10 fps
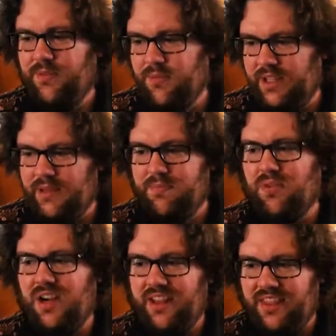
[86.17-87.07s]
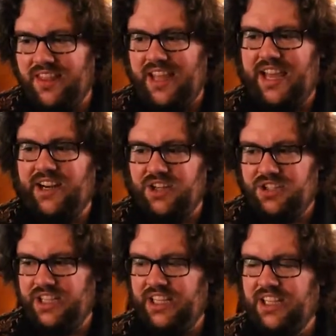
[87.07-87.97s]
really brought the
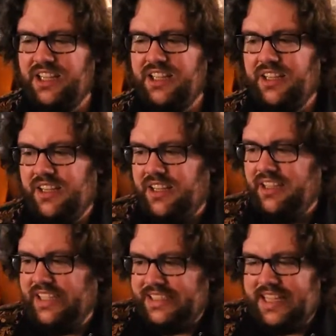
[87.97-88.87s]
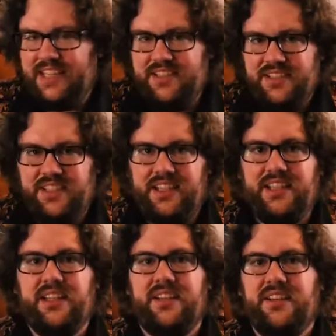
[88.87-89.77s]
energy and the
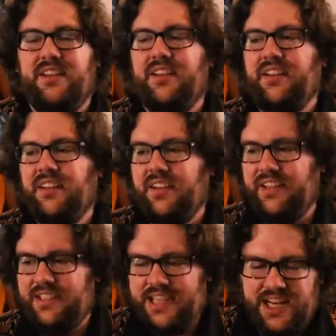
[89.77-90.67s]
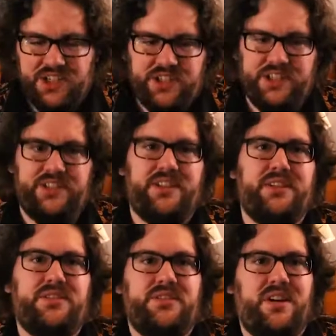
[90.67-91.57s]
intensity and the tension to
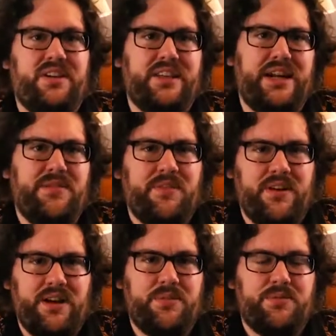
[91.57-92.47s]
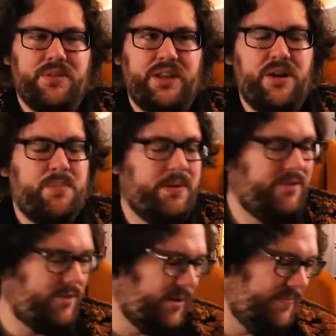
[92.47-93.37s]
this song that I was really hoping
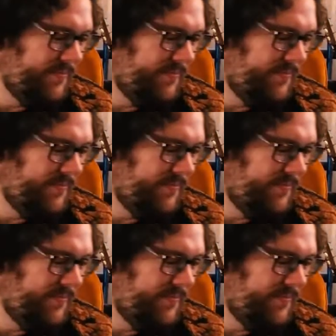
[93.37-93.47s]
for.